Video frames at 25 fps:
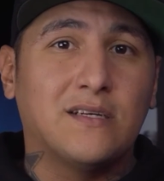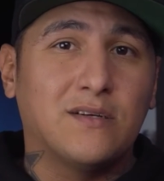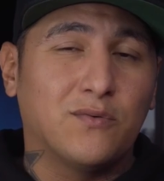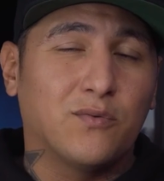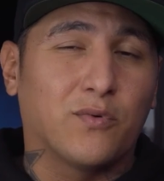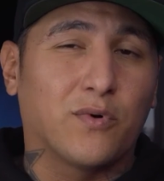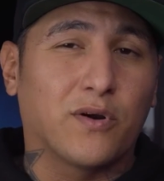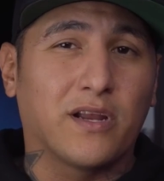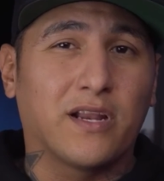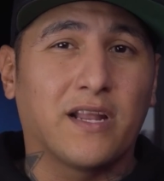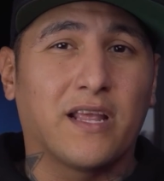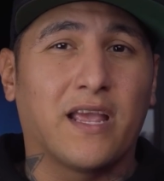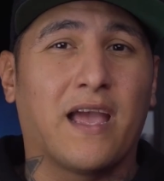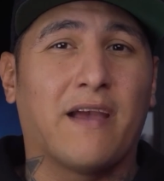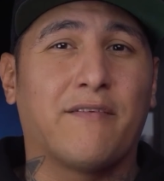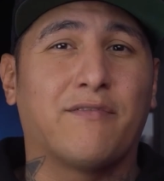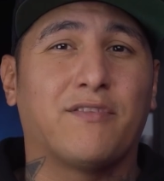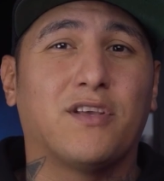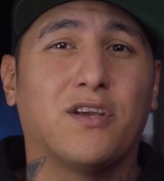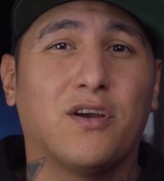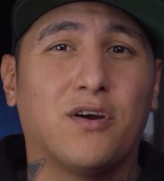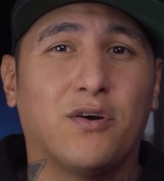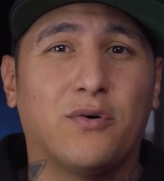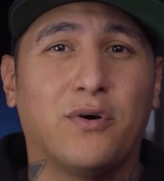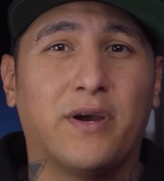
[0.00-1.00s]
we're gonna have to
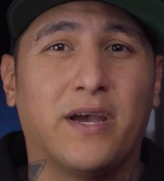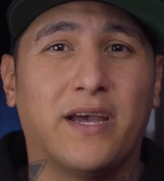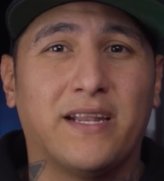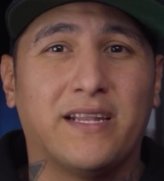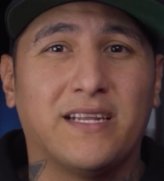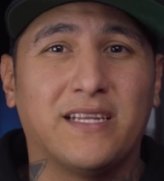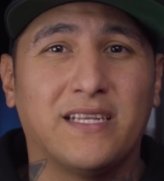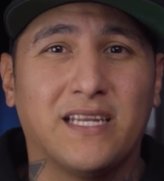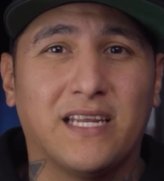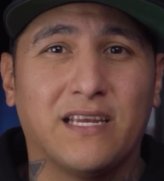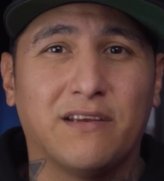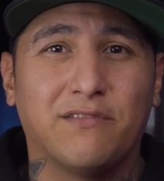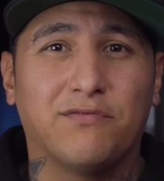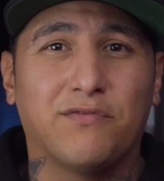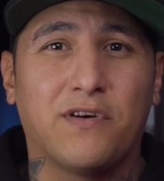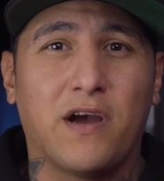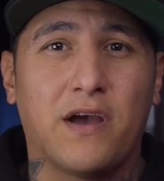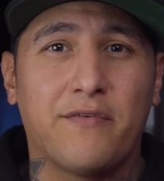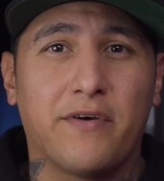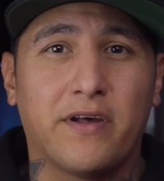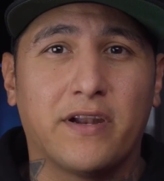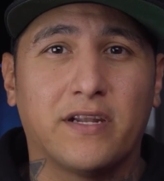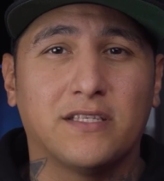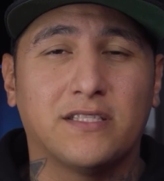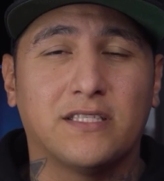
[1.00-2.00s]
go ahead and give
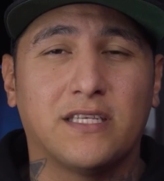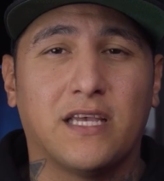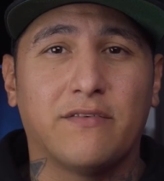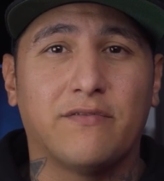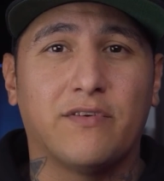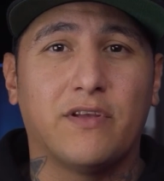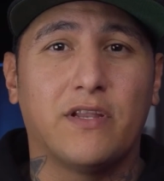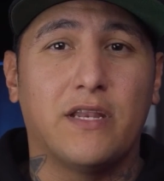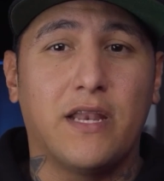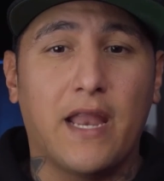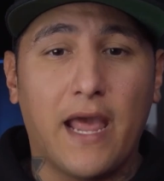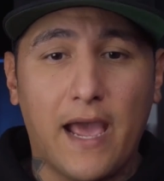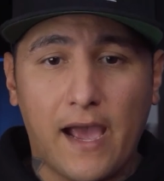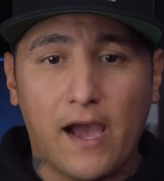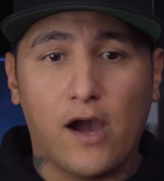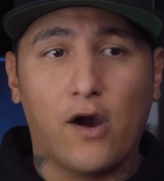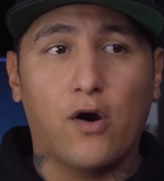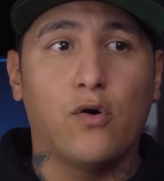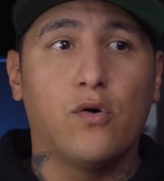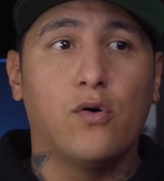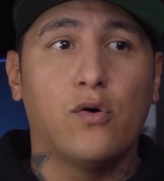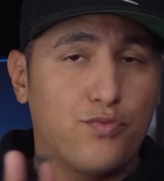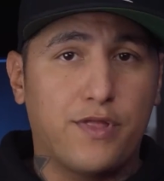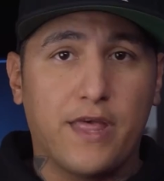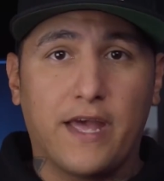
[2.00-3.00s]
5 out of 7.
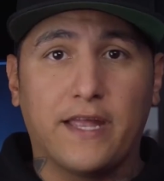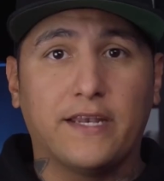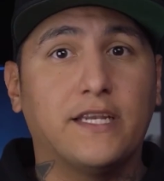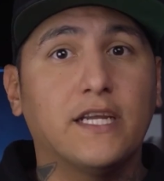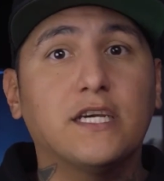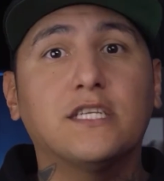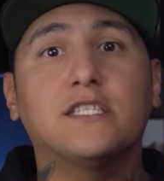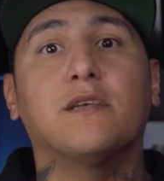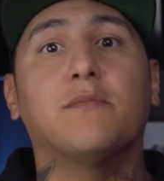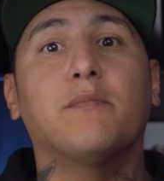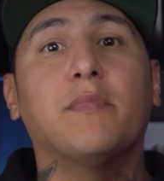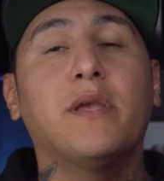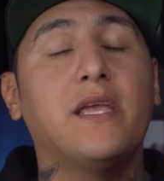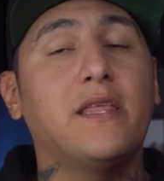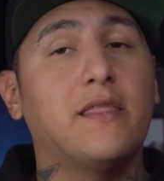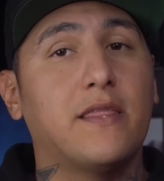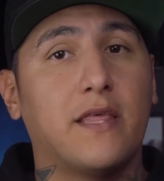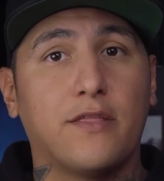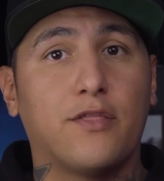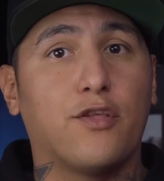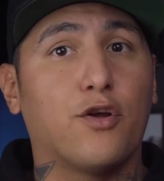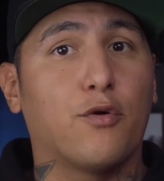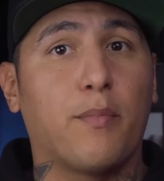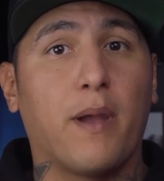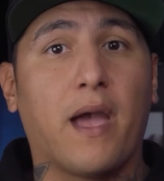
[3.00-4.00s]
Now, that doesn't mean
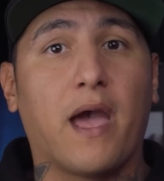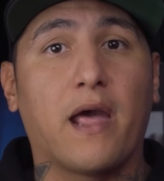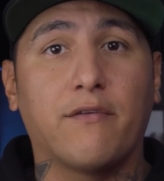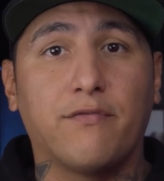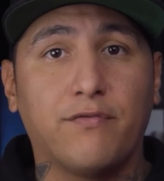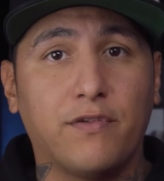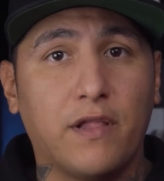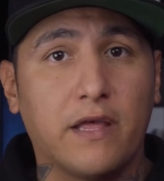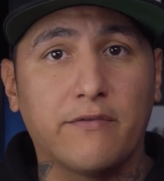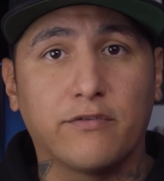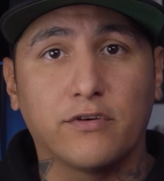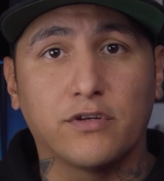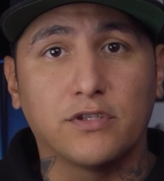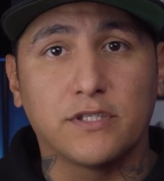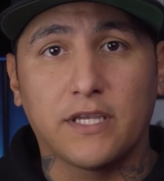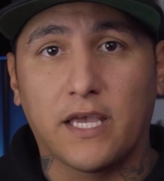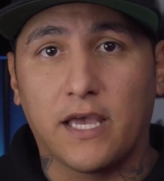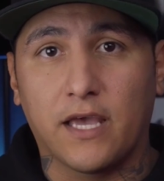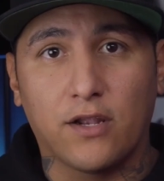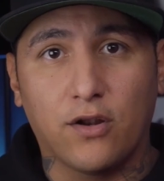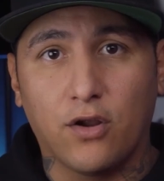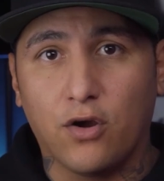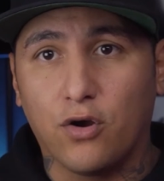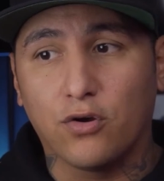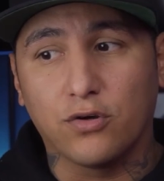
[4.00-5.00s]
that they're bad flavors
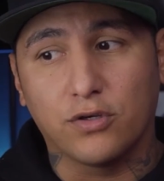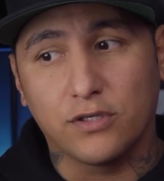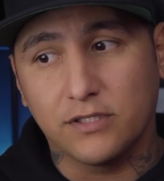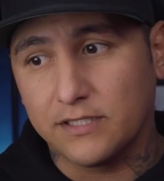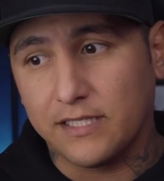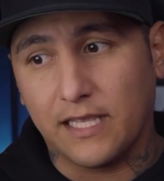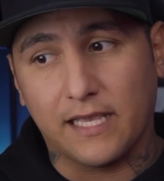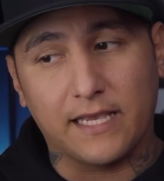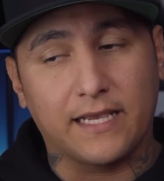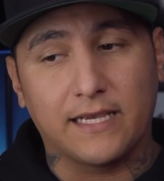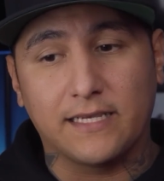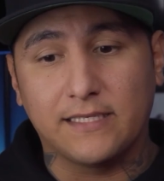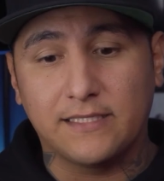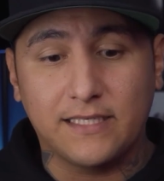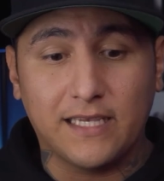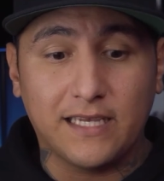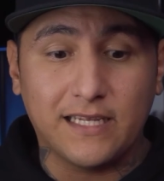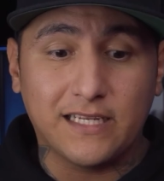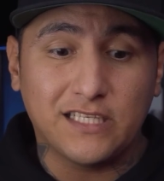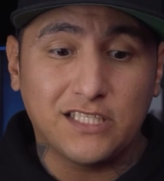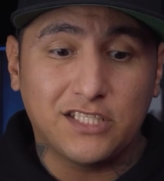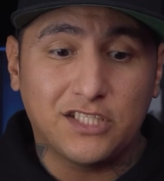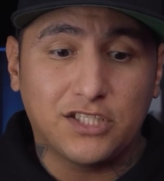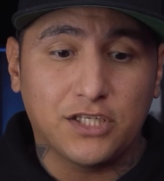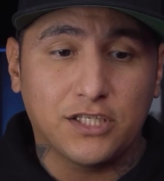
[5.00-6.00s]
at all, because like I
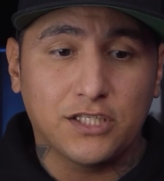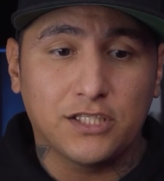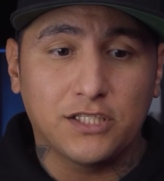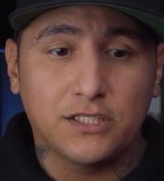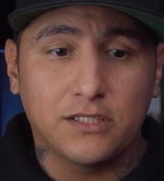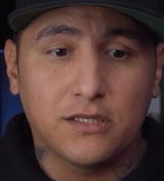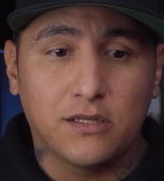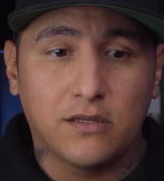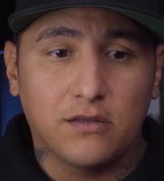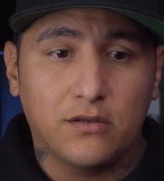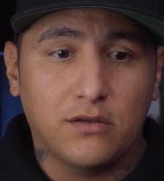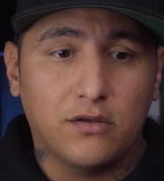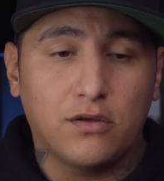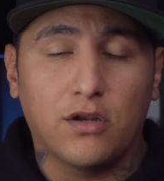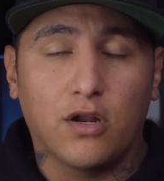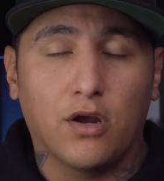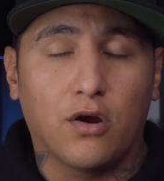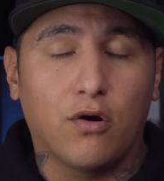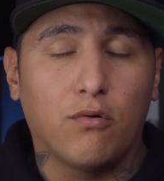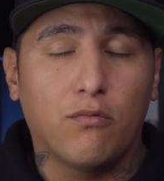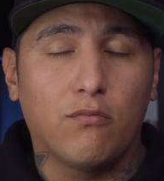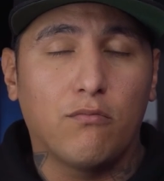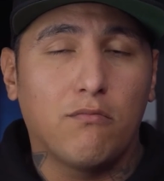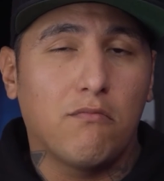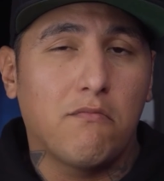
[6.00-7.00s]
said, it's just, you
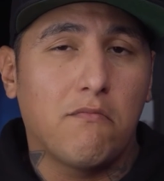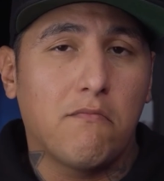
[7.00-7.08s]
know,